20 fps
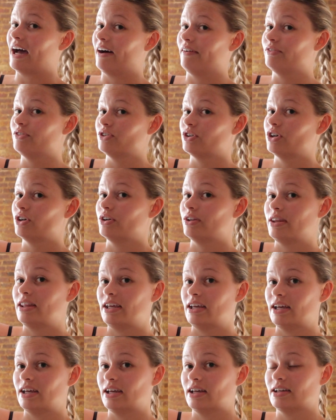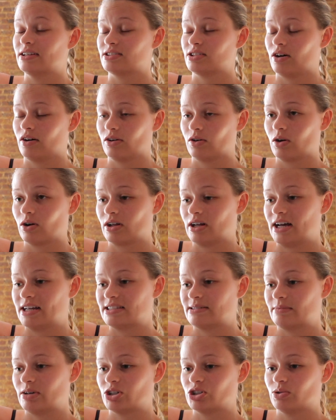after the solid core
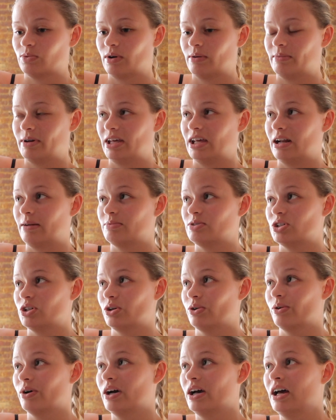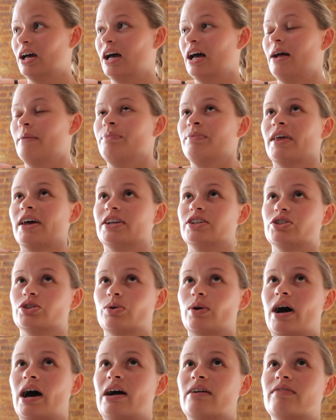class, I'm not sure what I'm gonna get up to. I
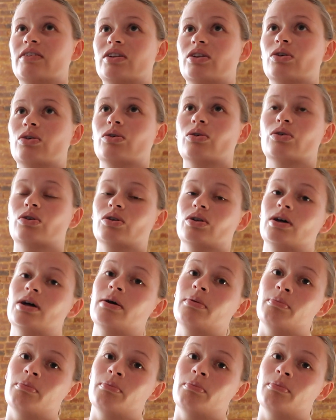do have a little